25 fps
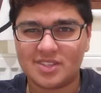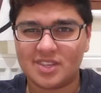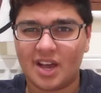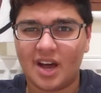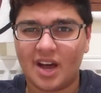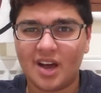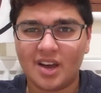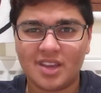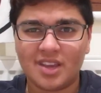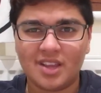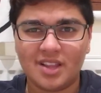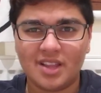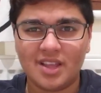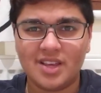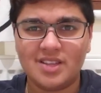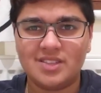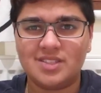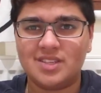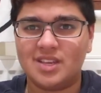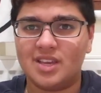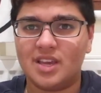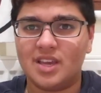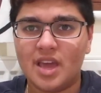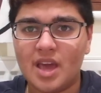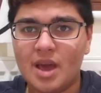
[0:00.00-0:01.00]

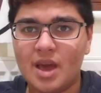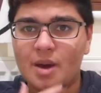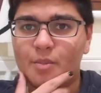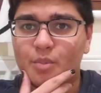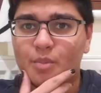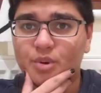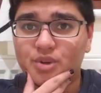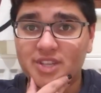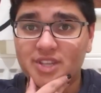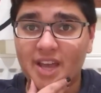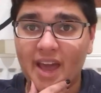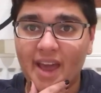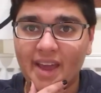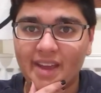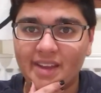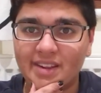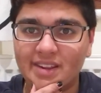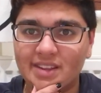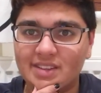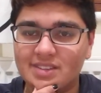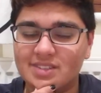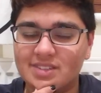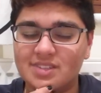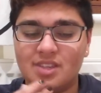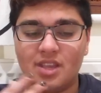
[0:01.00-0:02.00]
calculating
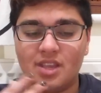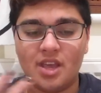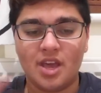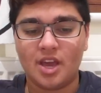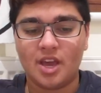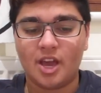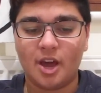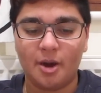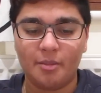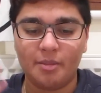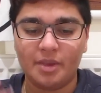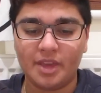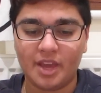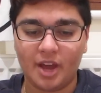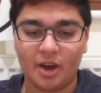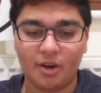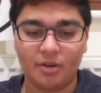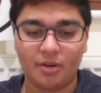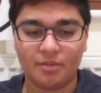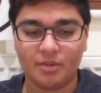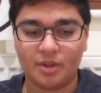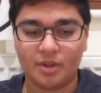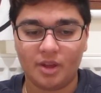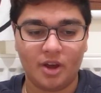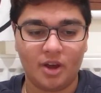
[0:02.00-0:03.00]
protagonist coming
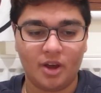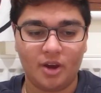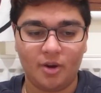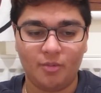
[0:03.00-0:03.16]
out